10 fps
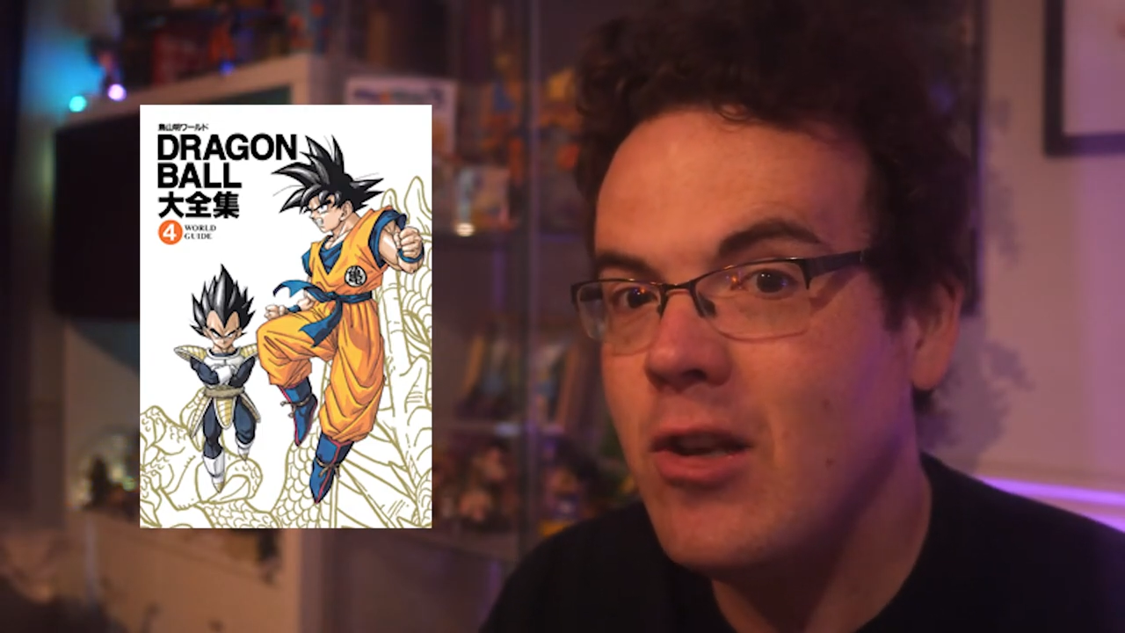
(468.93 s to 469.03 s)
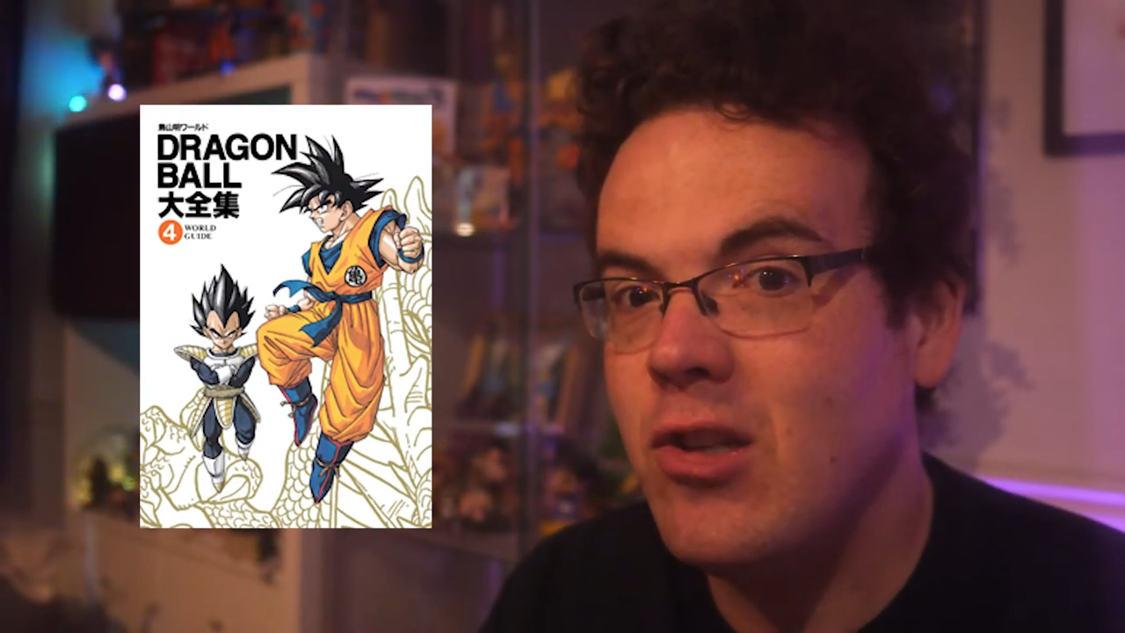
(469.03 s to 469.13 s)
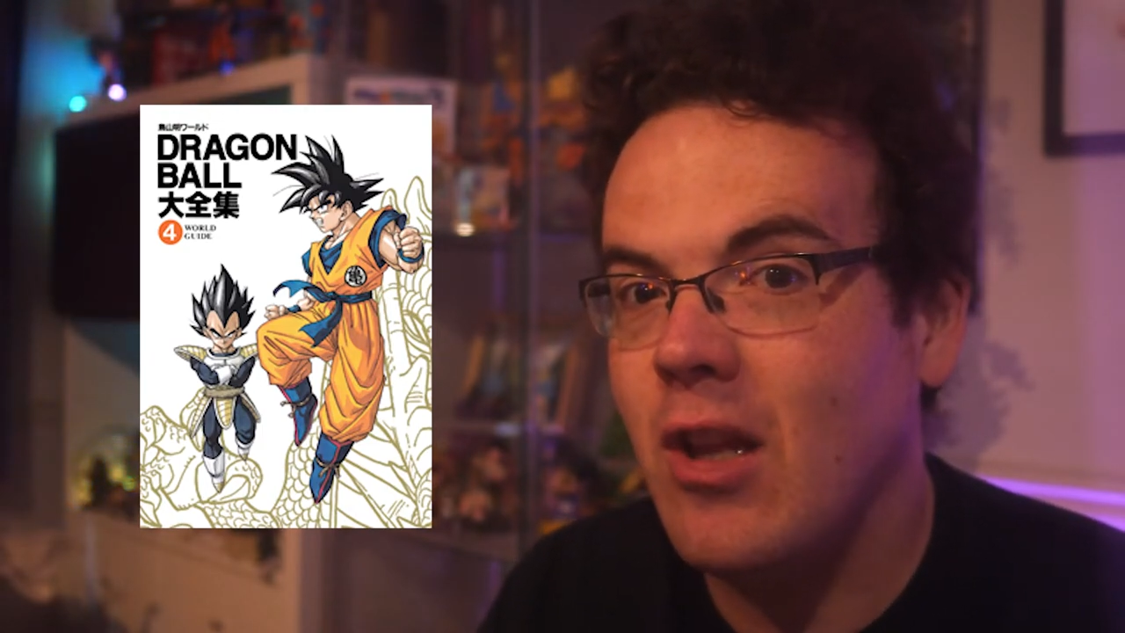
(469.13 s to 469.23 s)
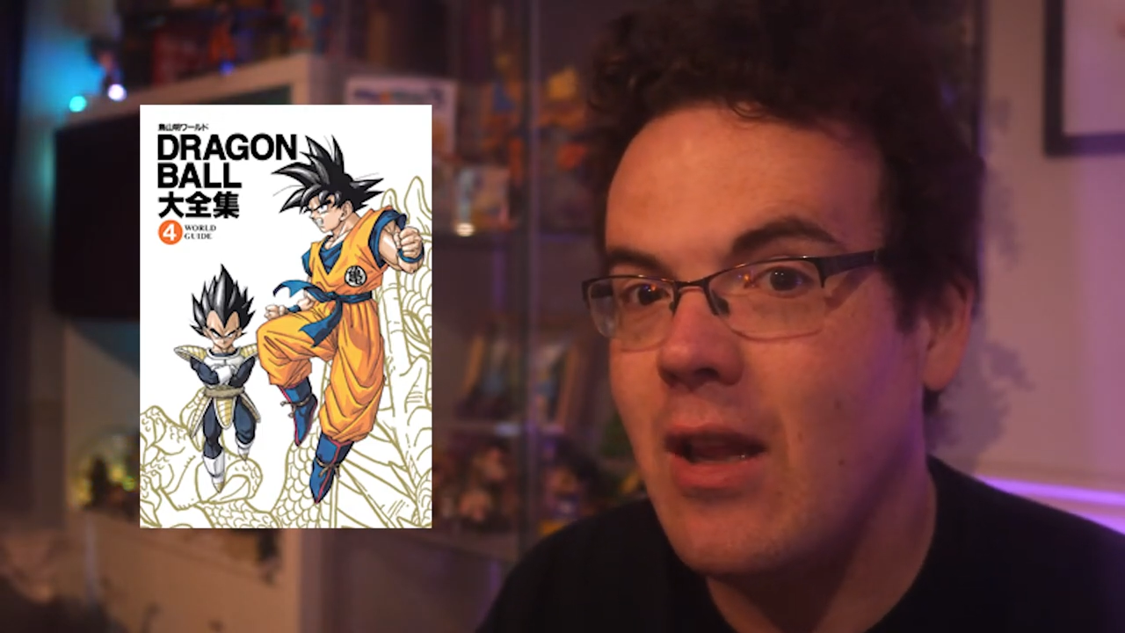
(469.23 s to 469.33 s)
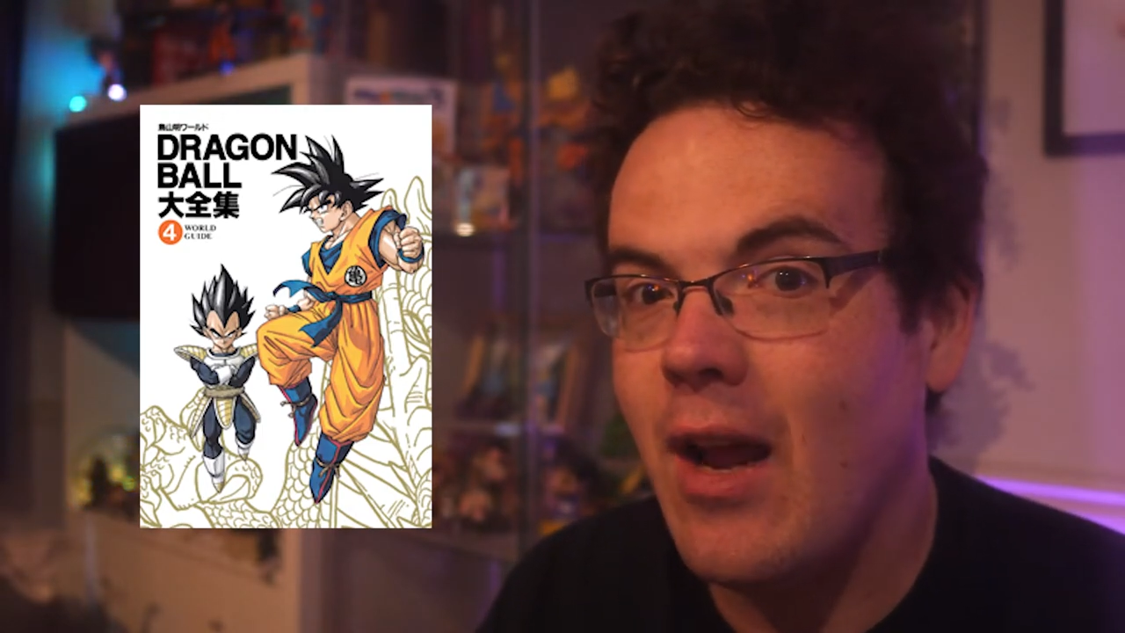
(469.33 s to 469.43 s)

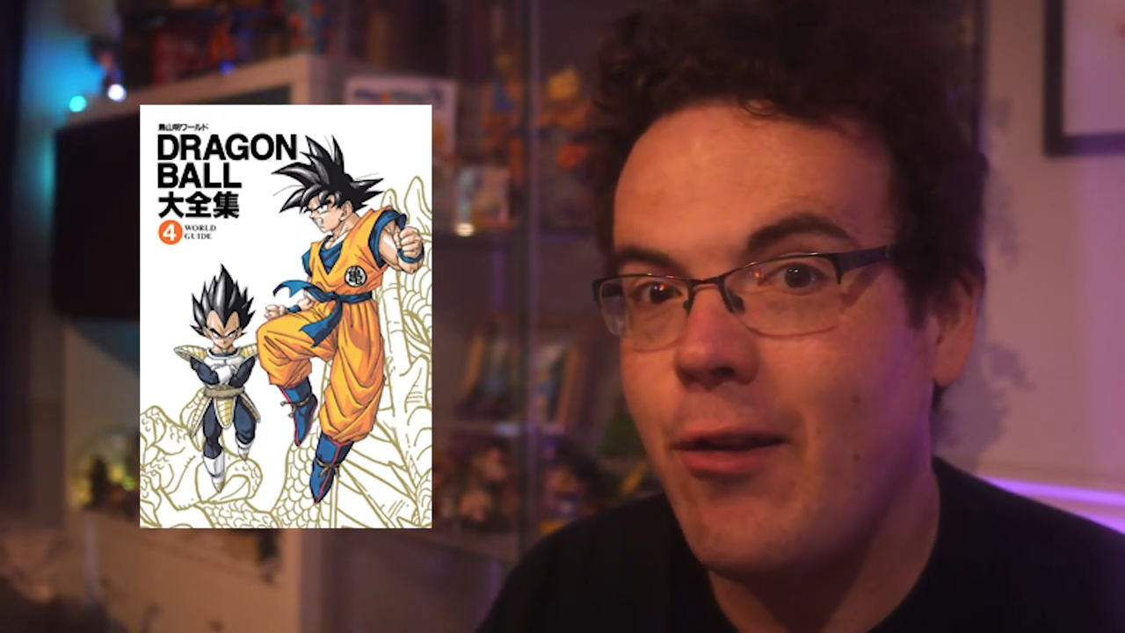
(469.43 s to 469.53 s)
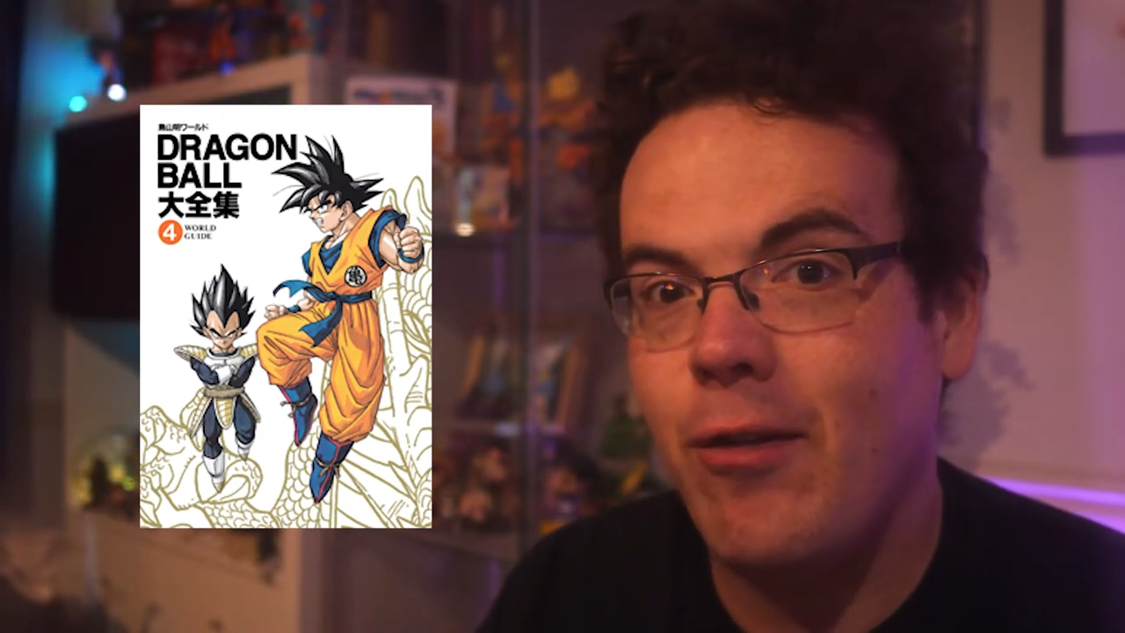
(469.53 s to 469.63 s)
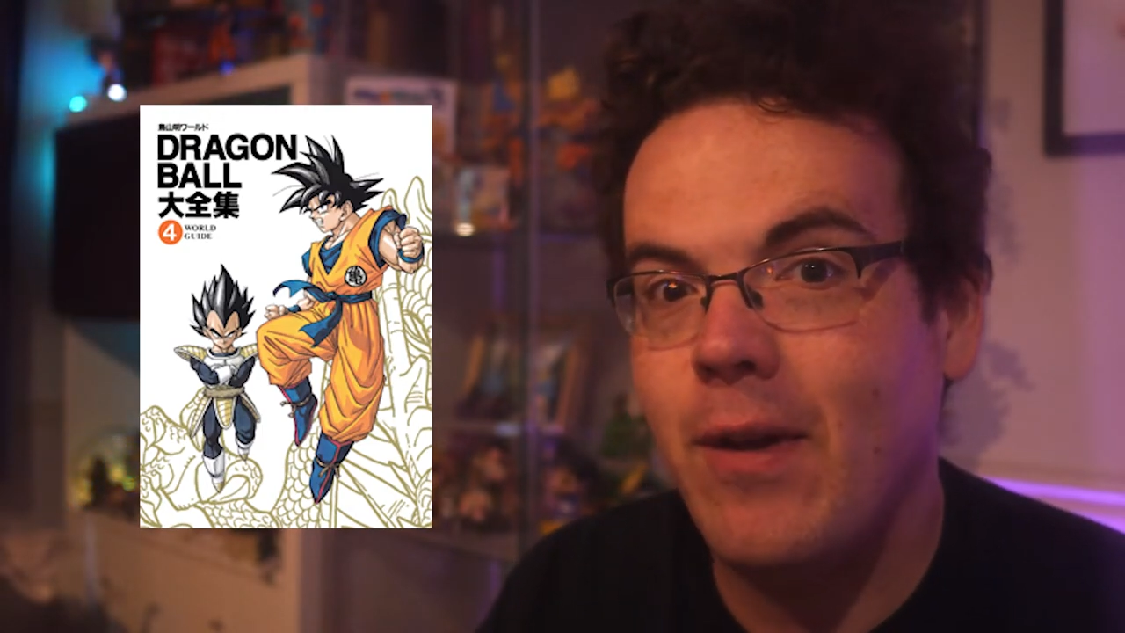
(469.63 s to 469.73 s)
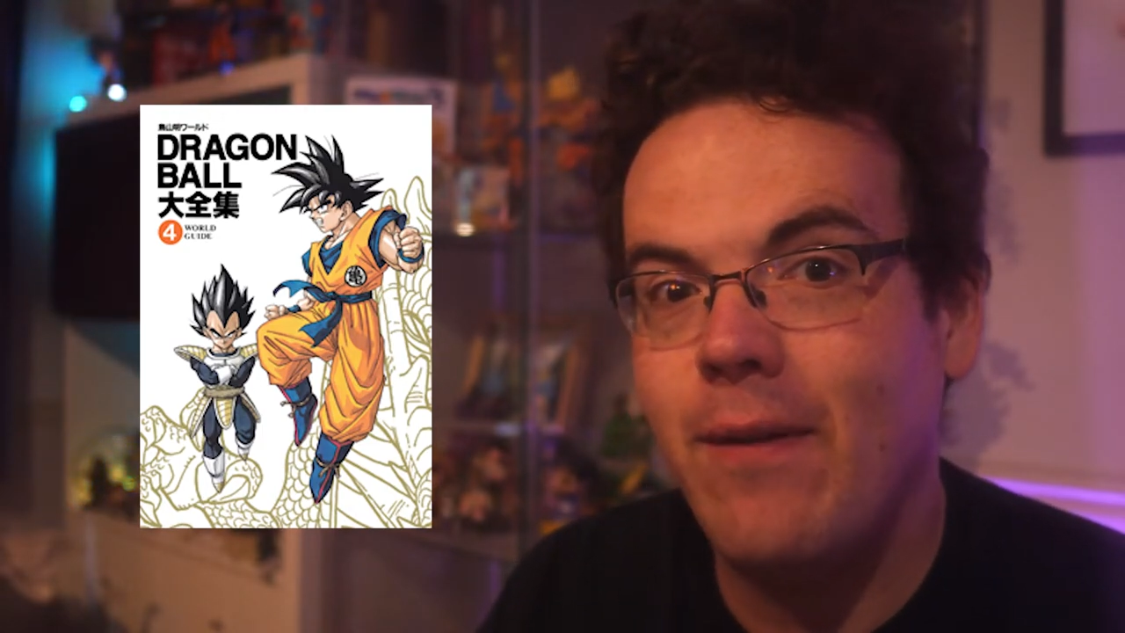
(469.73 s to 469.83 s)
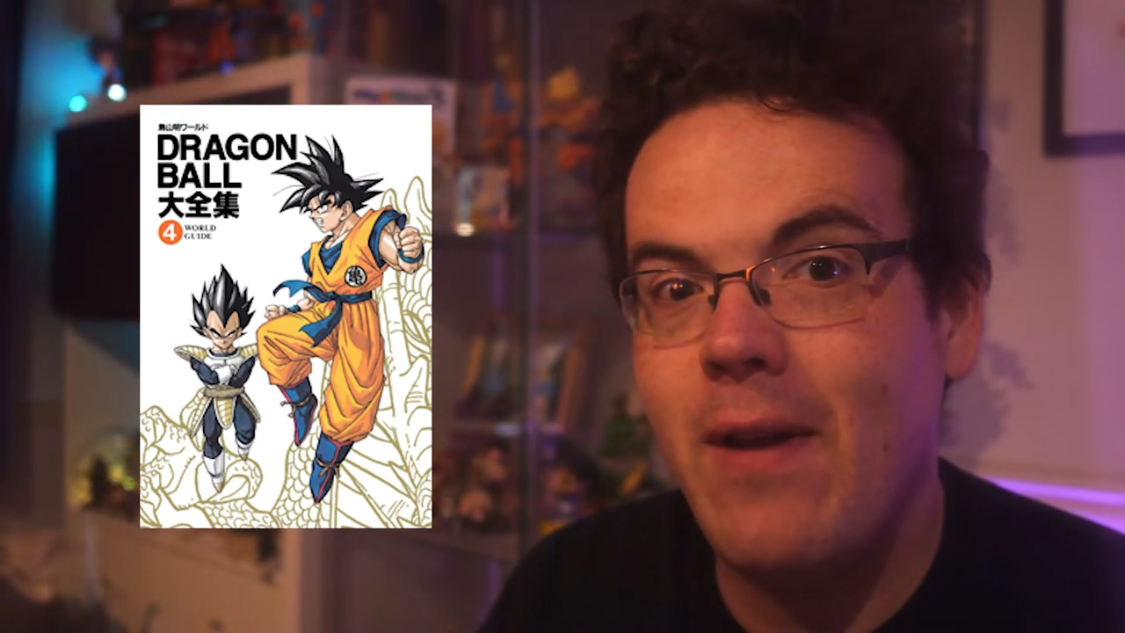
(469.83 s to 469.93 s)
to the likes
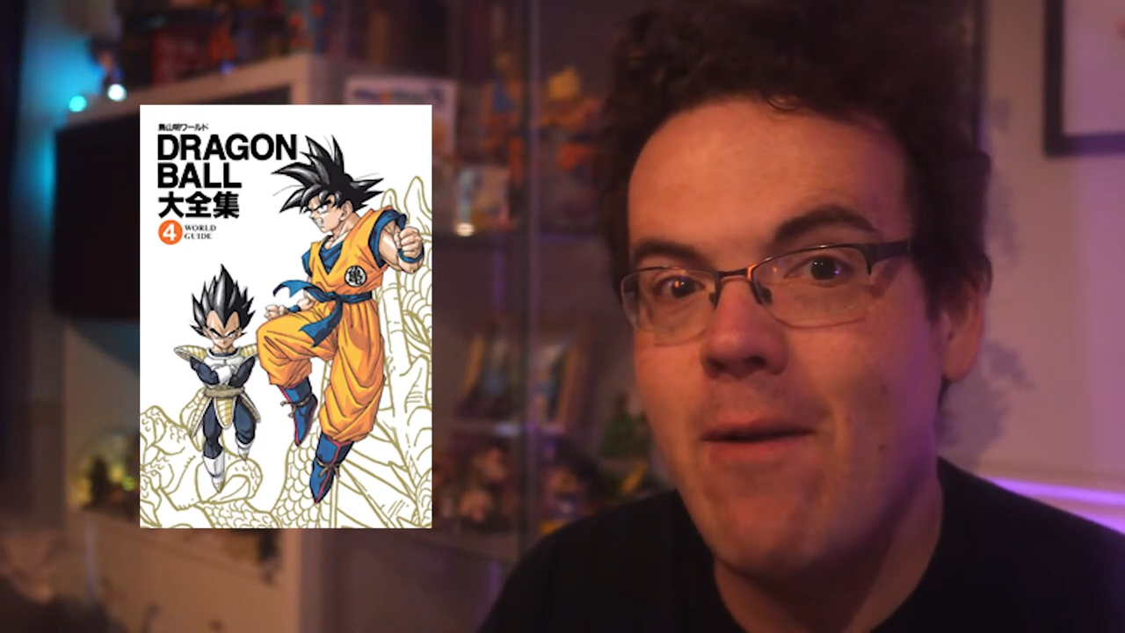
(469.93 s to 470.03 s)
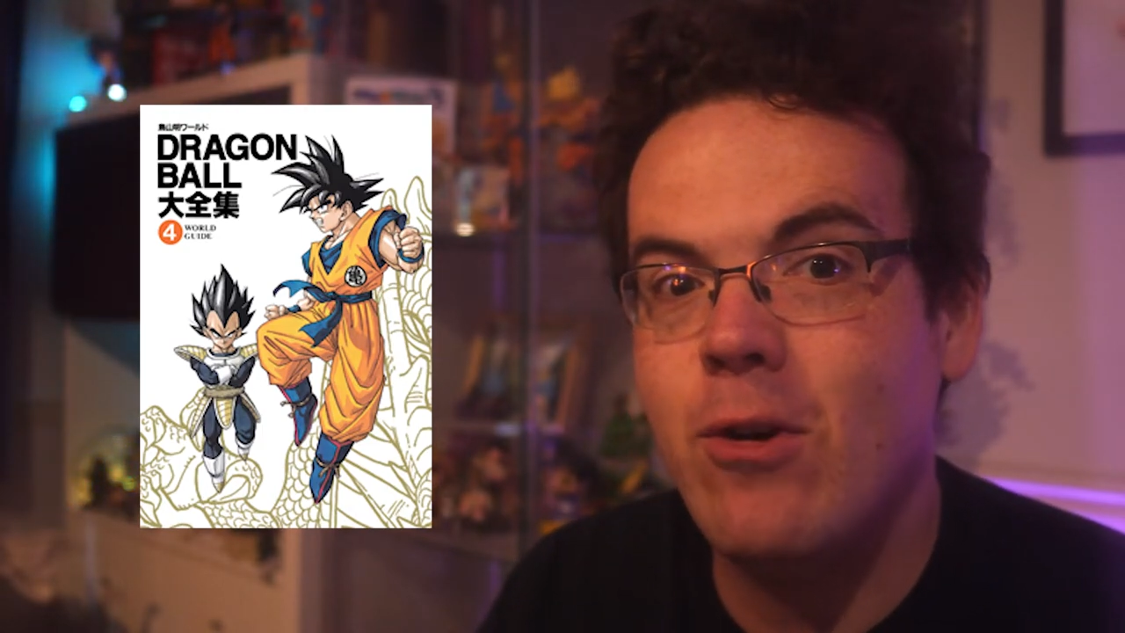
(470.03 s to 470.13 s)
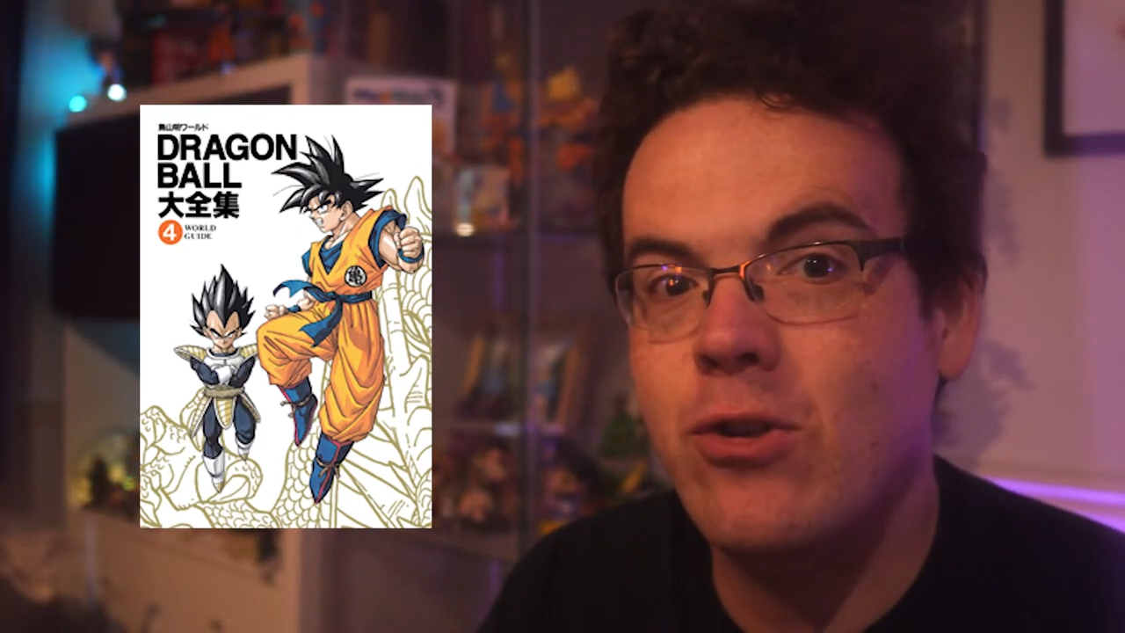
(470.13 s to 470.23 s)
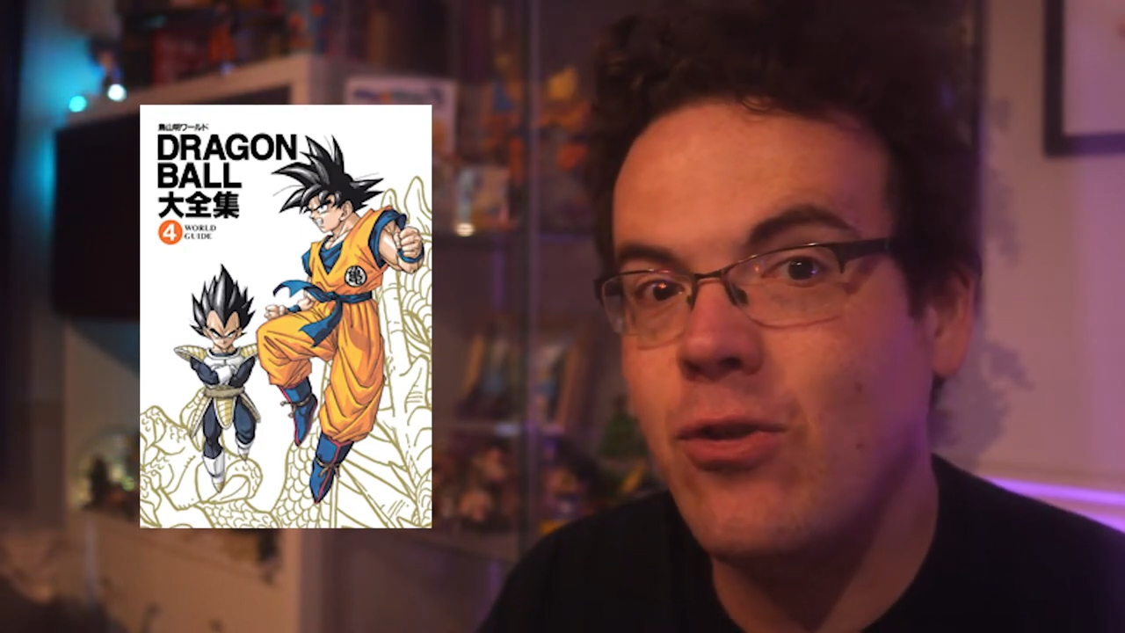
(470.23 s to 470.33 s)
of our favourite